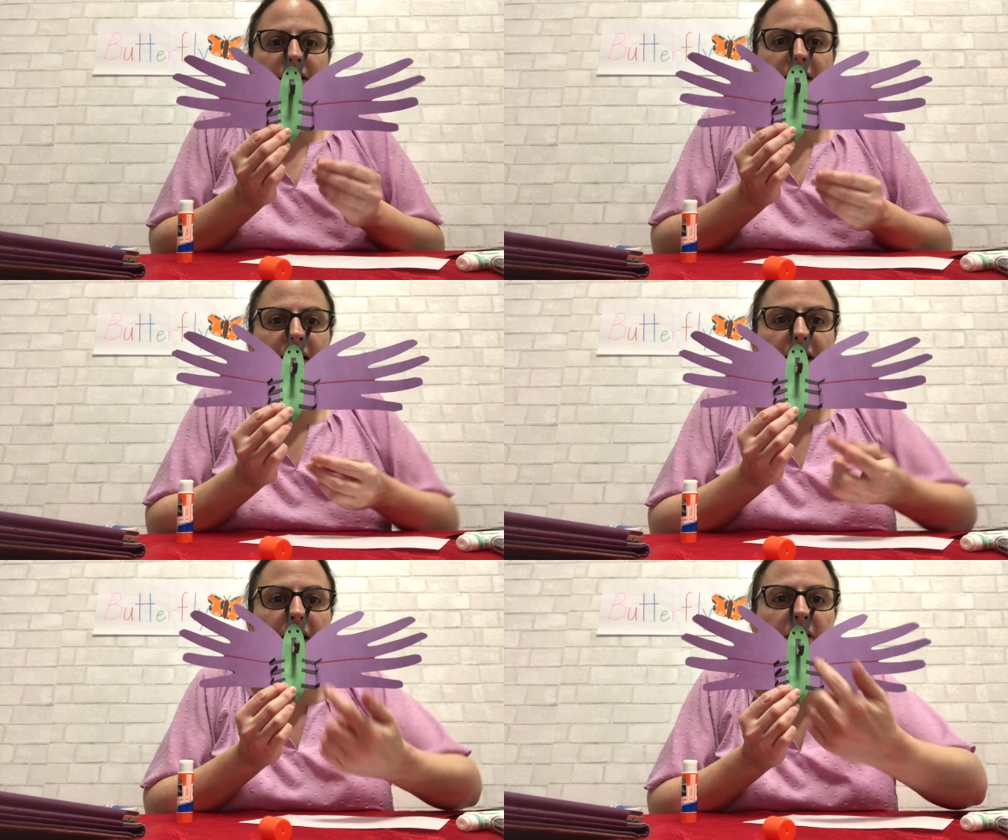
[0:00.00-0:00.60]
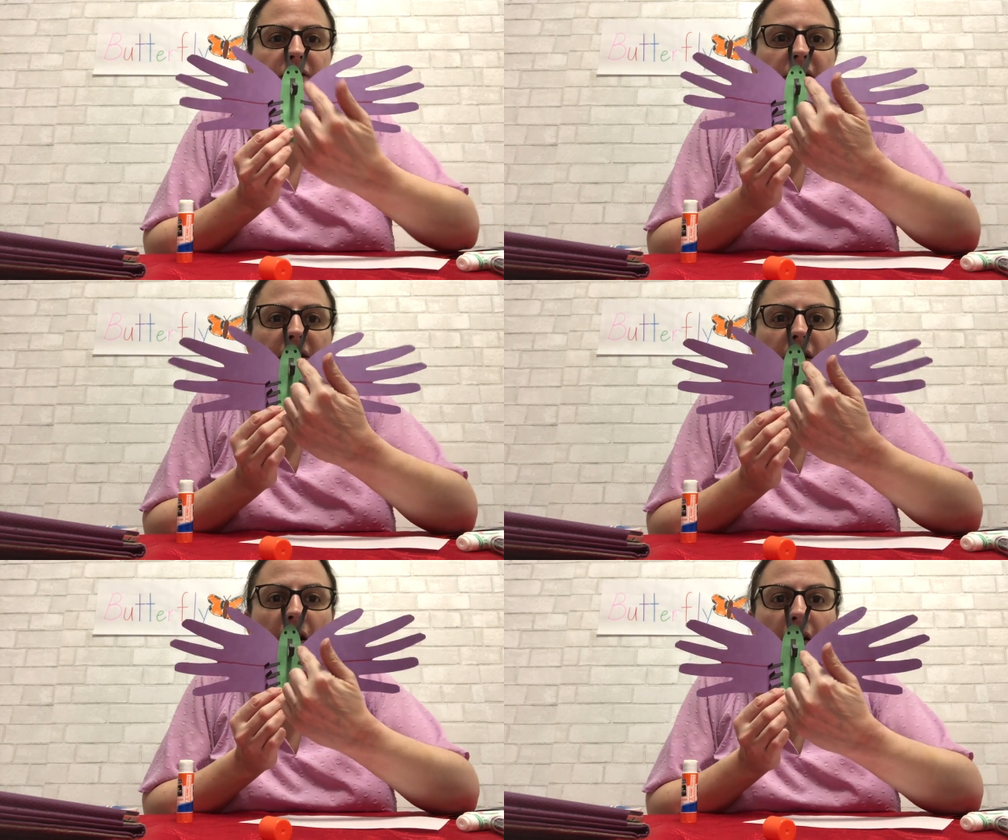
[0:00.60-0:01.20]
See, here's the
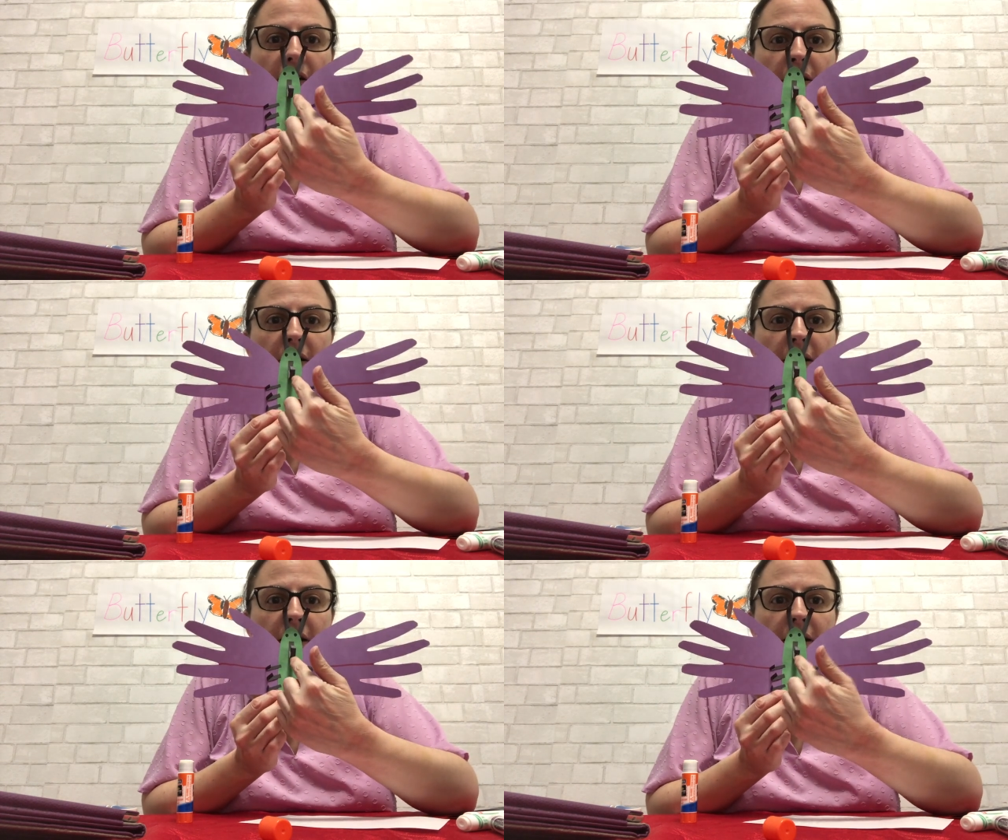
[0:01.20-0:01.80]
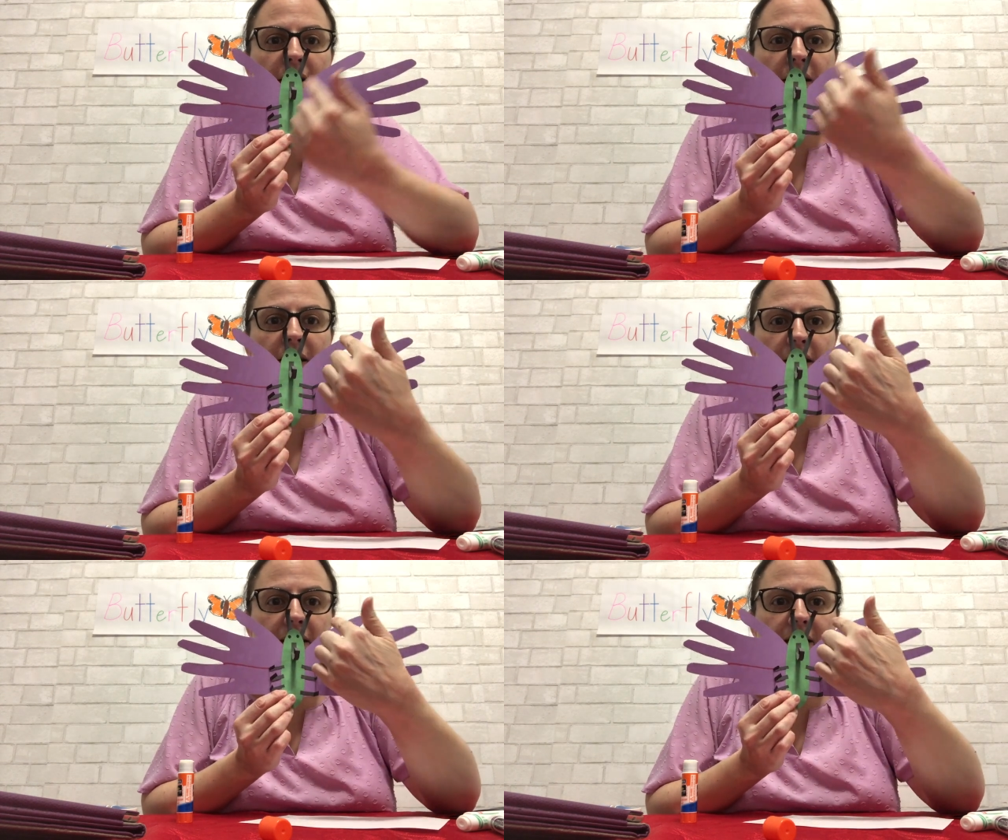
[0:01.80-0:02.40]
tongue,
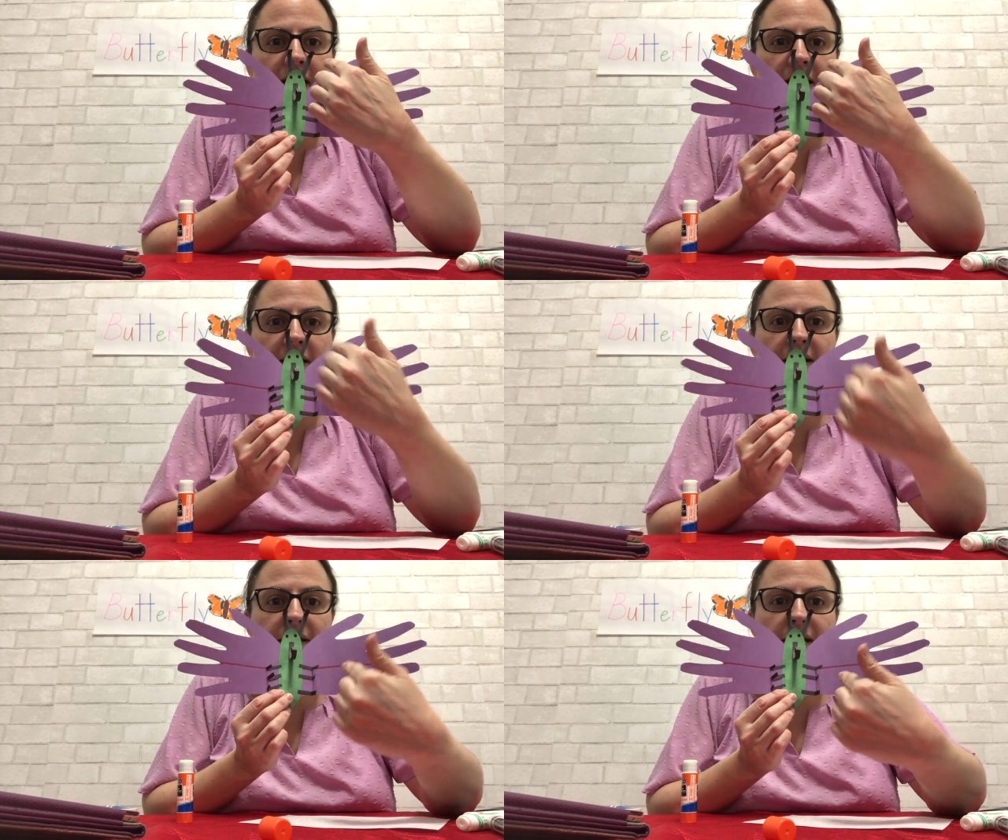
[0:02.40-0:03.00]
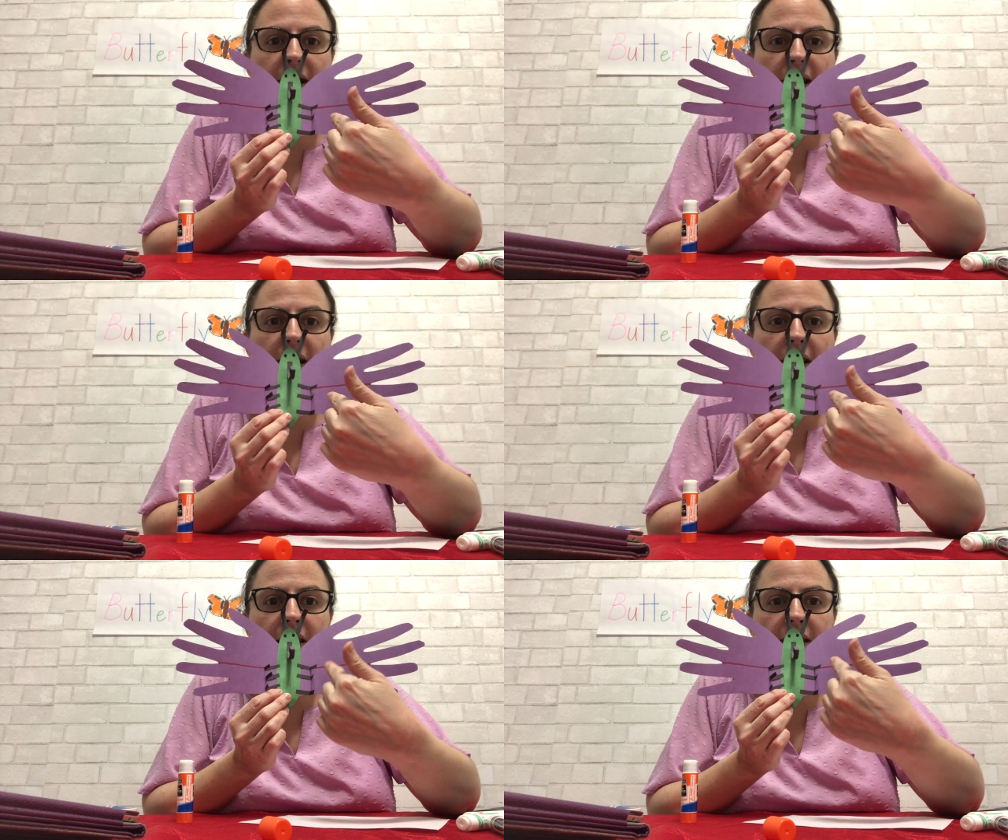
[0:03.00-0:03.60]
the antennas,
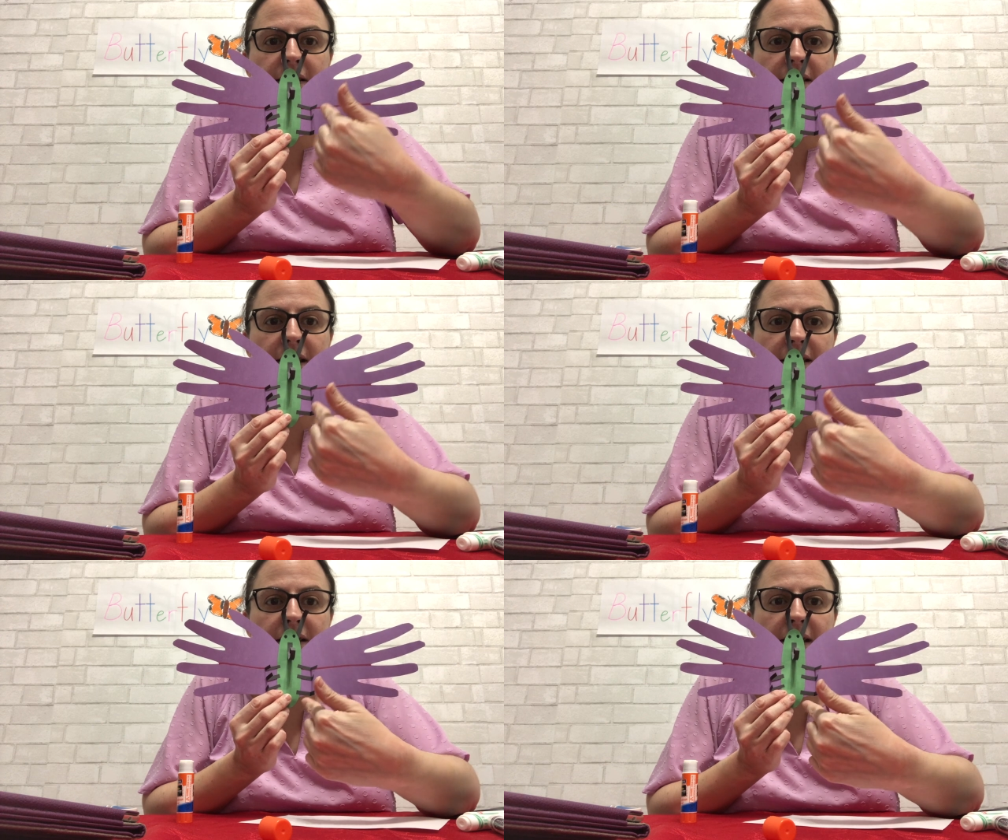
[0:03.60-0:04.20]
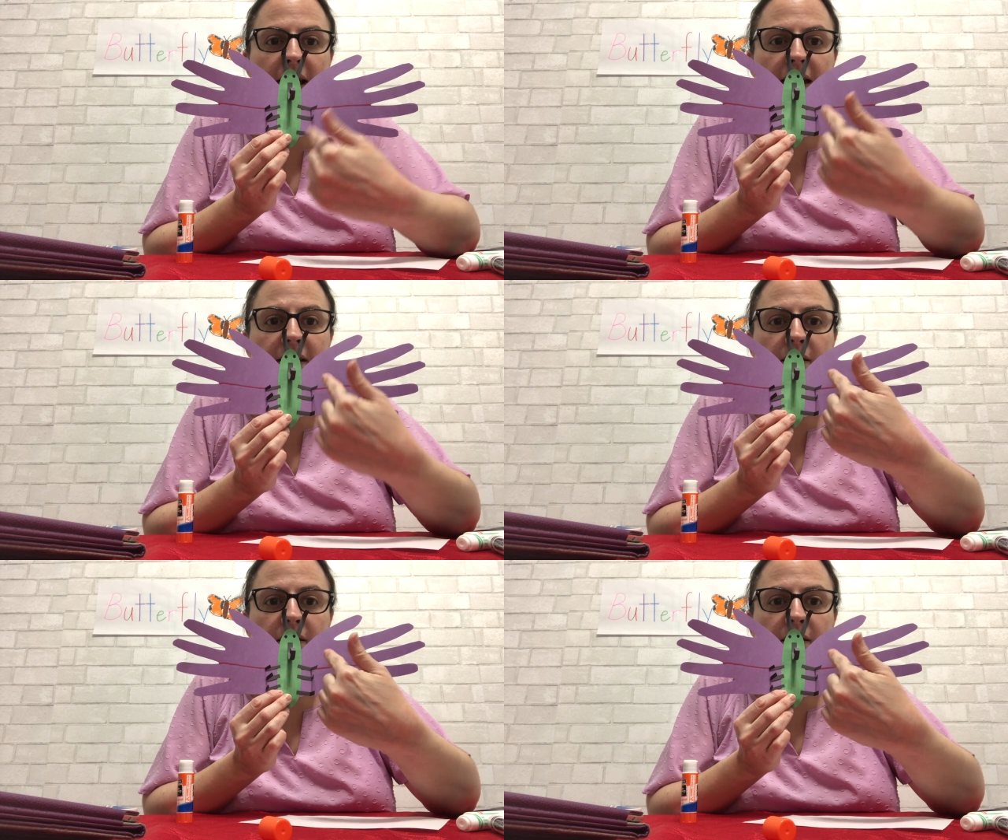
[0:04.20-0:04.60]
the 6 legs.